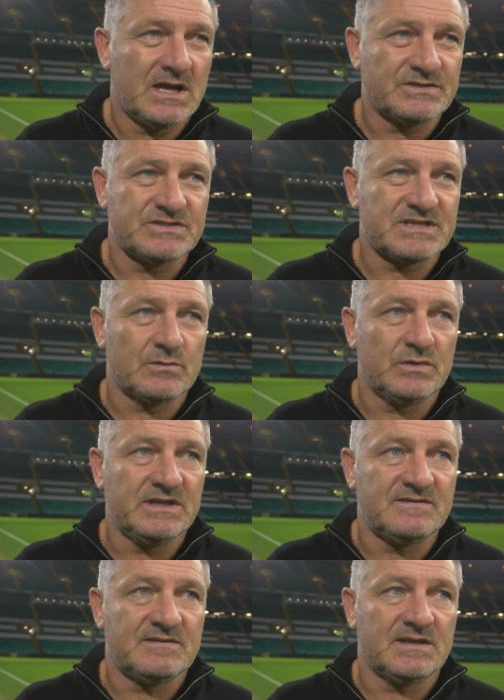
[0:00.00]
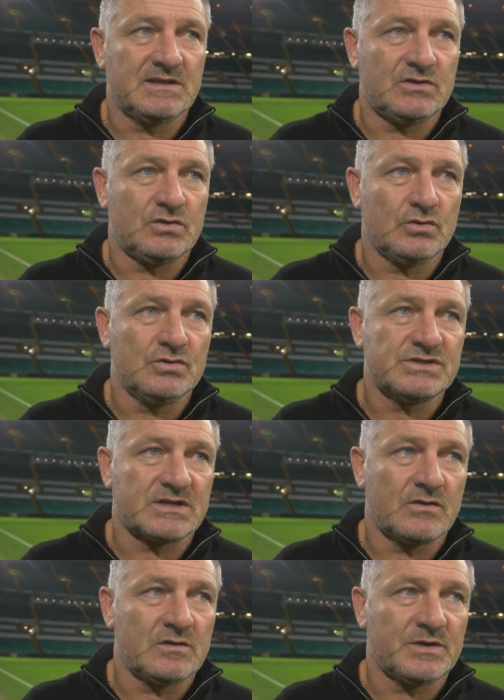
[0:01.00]
I just think we need to take huge
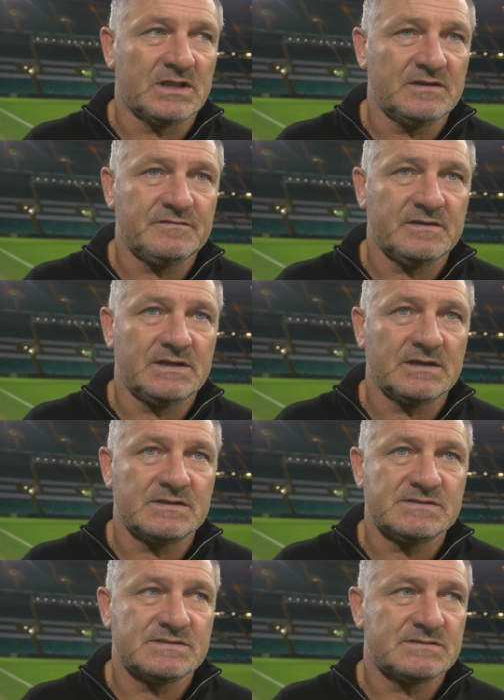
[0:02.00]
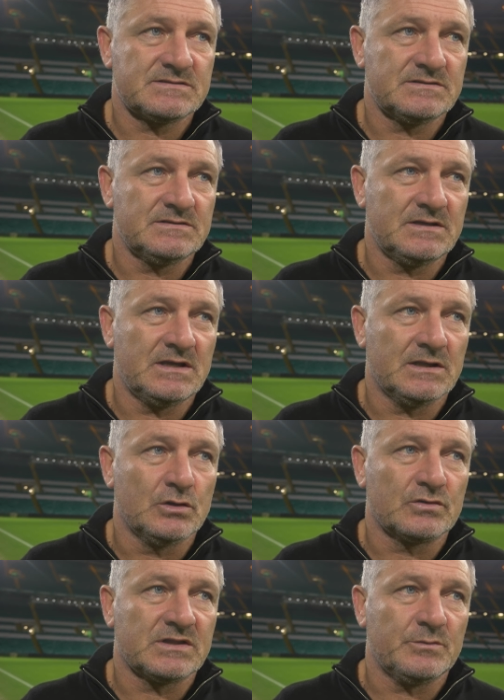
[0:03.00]
accountability for that because it
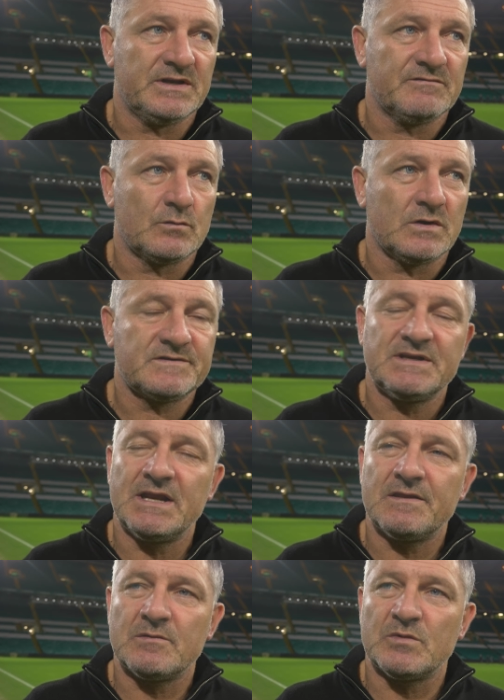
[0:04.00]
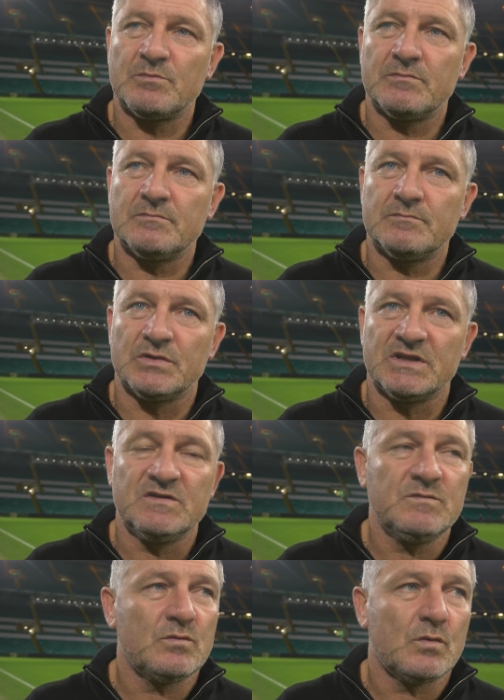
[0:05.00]
looked like we never worked on anything, but
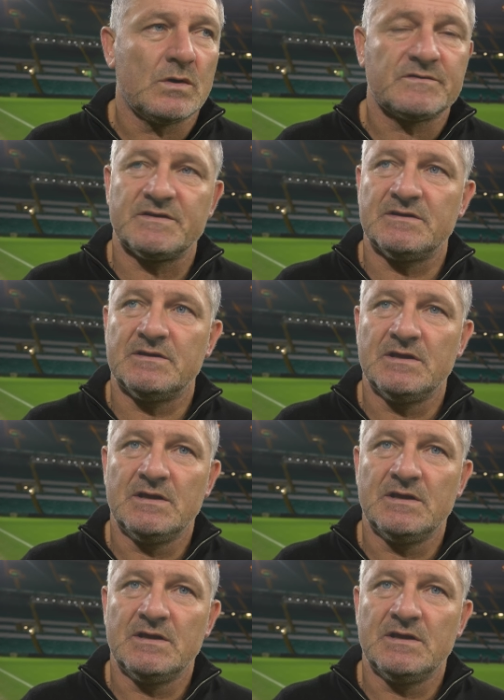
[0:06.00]
believe me, we worked in